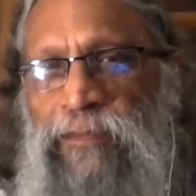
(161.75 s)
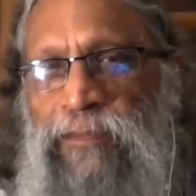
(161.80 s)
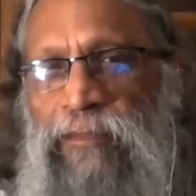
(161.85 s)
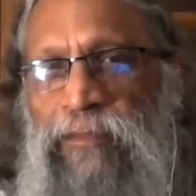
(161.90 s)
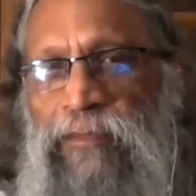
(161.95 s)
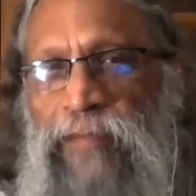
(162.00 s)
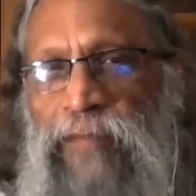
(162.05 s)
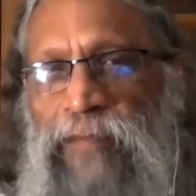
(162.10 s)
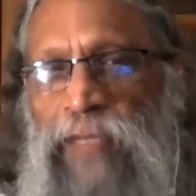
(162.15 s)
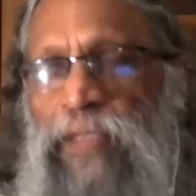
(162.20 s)

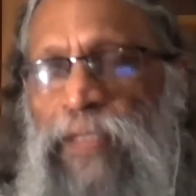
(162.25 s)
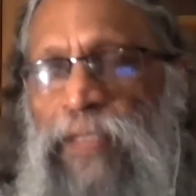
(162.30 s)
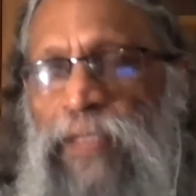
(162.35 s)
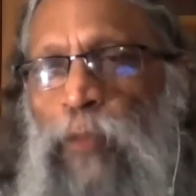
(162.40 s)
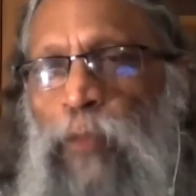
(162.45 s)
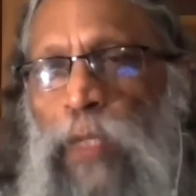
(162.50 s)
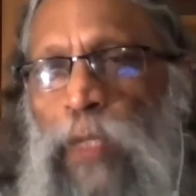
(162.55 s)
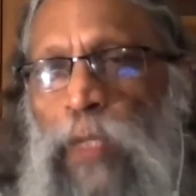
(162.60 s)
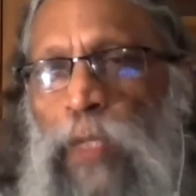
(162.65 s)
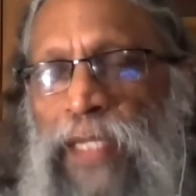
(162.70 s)
maybe
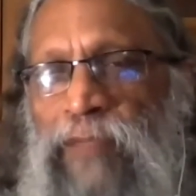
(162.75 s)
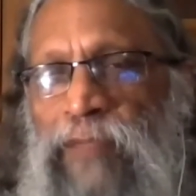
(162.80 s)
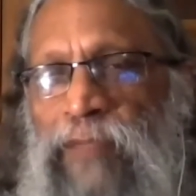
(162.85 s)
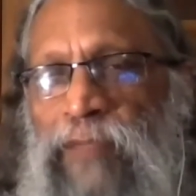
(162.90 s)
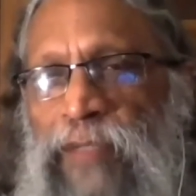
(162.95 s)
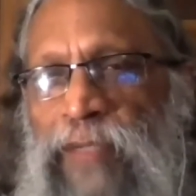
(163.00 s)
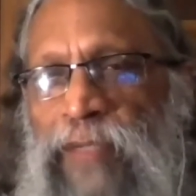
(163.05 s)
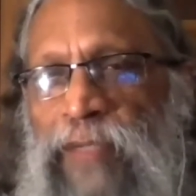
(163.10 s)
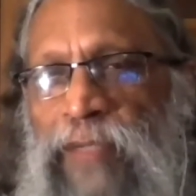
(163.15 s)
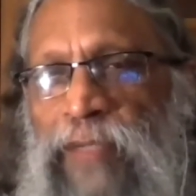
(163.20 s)
while we
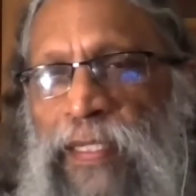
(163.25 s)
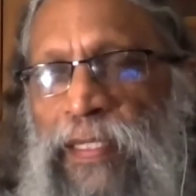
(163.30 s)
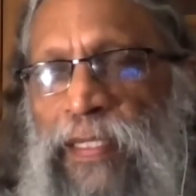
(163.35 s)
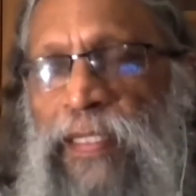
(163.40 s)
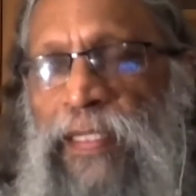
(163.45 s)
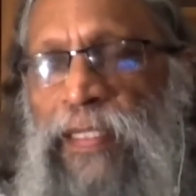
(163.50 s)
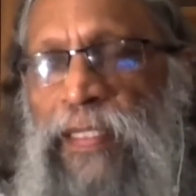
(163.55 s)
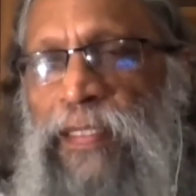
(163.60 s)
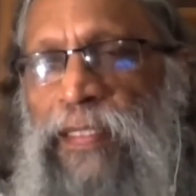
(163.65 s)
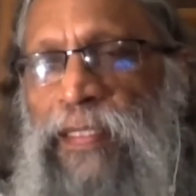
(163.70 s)
were
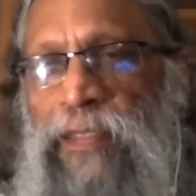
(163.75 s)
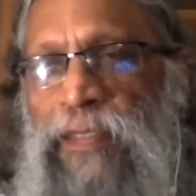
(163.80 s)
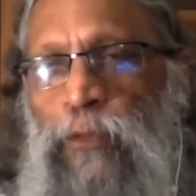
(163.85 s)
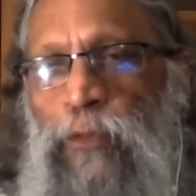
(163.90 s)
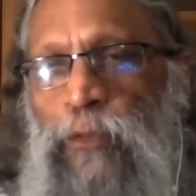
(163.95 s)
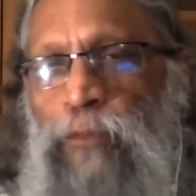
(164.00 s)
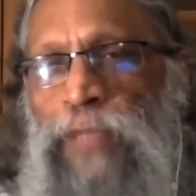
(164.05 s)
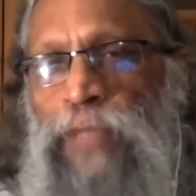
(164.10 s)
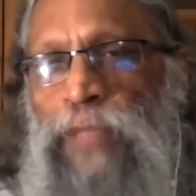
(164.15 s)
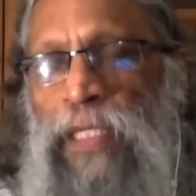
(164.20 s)
in the
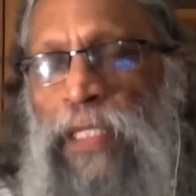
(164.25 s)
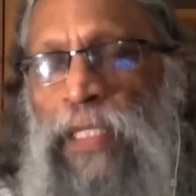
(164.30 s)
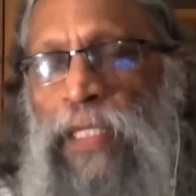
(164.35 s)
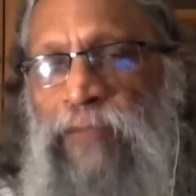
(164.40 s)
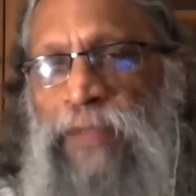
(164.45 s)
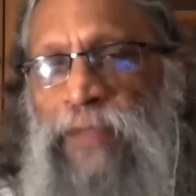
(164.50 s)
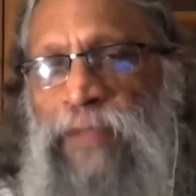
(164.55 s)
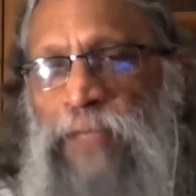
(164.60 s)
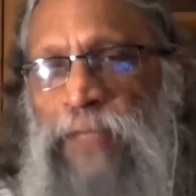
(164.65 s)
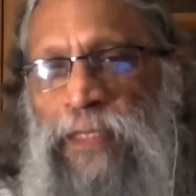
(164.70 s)
womb of the
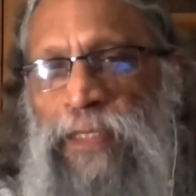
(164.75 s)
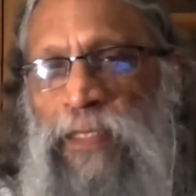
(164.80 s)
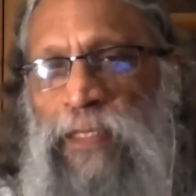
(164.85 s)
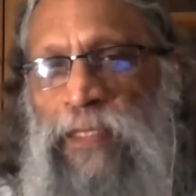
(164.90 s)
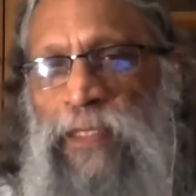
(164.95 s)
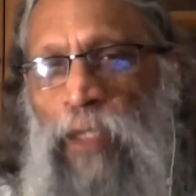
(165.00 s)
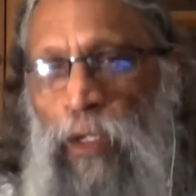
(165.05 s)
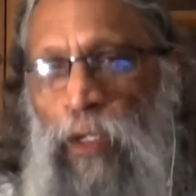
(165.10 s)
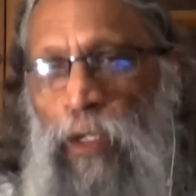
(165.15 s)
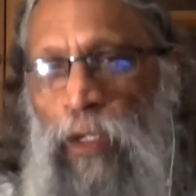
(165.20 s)
mother
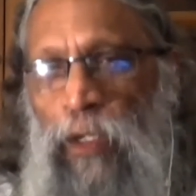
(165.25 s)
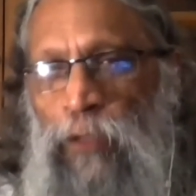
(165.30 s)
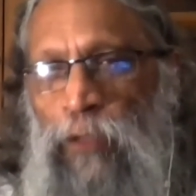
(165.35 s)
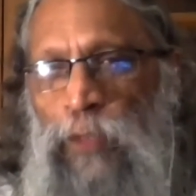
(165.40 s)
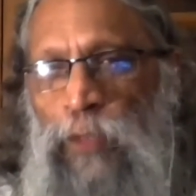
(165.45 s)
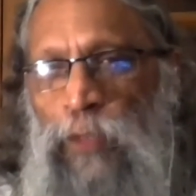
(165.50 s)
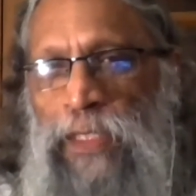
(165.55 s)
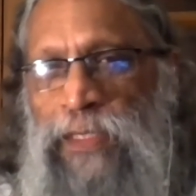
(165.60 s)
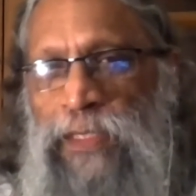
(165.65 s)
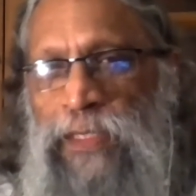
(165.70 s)

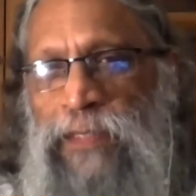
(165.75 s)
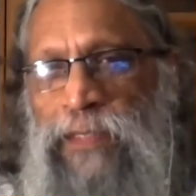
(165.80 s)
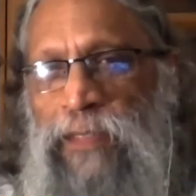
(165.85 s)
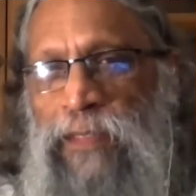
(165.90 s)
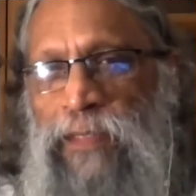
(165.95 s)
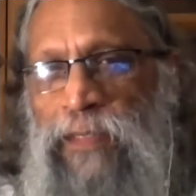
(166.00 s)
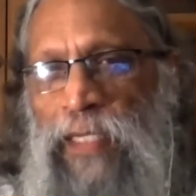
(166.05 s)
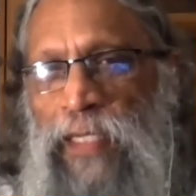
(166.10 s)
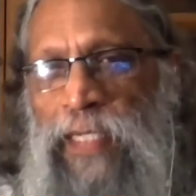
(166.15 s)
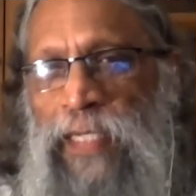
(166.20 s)
onwards,
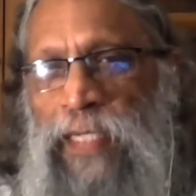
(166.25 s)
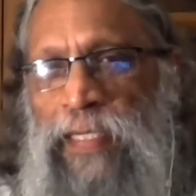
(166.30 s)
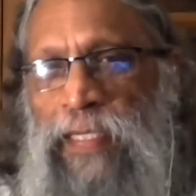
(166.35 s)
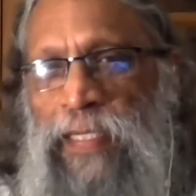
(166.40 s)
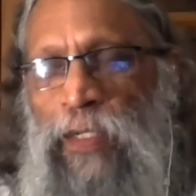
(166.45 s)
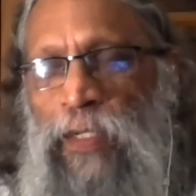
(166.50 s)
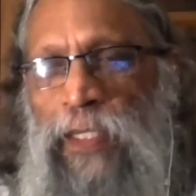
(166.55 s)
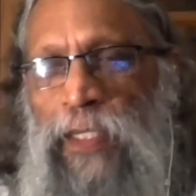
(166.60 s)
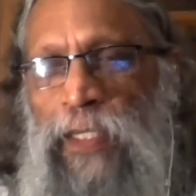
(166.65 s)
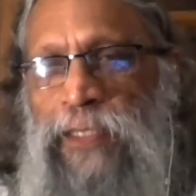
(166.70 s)
are
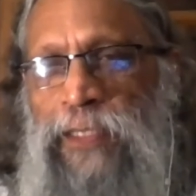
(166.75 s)
recorded.